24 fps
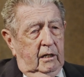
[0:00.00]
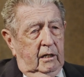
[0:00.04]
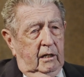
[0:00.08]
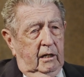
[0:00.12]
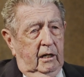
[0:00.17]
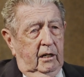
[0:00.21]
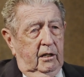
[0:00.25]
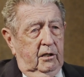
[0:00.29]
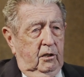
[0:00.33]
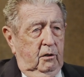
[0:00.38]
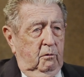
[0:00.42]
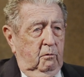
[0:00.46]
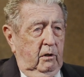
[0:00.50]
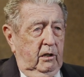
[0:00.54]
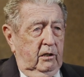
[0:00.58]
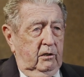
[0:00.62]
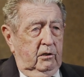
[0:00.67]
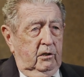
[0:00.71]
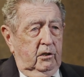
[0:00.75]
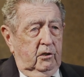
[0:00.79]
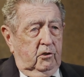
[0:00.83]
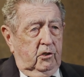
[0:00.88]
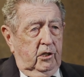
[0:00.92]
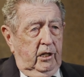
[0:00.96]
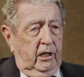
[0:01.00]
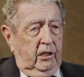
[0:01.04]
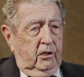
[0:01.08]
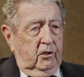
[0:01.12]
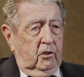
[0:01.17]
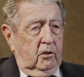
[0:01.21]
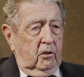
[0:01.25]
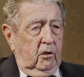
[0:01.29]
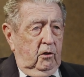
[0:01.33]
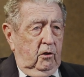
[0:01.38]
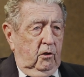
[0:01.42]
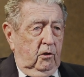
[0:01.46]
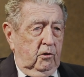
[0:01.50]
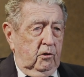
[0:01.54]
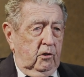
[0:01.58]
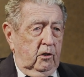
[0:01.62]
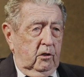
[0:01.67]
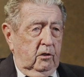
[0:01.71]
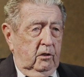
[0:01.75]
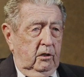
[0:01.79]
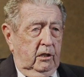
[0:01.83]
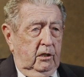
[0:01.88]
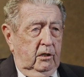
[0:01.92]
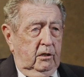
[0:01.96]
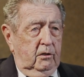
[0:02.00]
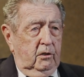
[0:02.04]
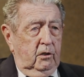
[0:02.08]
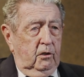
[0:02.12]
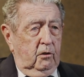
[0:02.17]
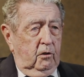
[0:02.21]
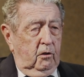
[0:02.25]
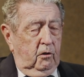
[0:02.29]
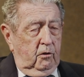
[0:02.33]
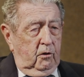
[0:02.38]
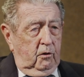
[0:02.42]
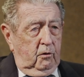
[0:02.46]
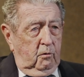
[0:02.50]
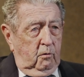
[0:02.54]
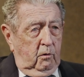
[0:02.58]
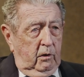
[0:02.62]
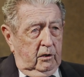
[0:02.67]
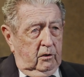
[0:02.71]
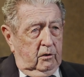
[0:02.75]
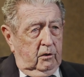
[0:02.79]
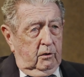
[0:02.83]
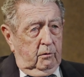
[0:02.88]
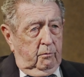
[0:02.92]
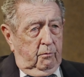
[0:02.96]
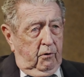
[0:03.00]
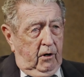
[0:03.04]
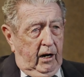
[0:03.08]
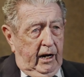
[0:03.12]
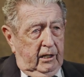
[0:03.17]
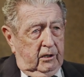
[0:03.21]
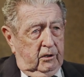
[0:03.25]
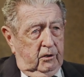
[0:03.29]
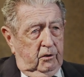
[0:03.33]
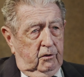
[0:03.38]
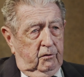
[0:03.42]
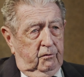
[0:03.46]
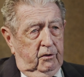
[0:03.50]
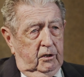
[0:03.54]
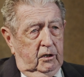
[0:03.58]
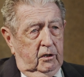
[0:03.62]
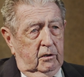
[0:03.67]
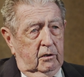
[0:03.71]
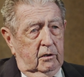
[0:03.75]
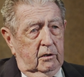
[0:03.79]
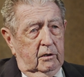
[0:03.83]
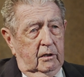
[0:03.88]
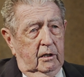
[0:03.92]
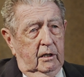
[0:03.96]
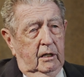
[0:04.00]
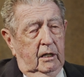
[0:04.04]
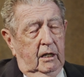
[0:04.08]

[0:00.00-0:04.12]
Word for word: Uh, you went, you changed clothes, and then, you know, you went to the practice field.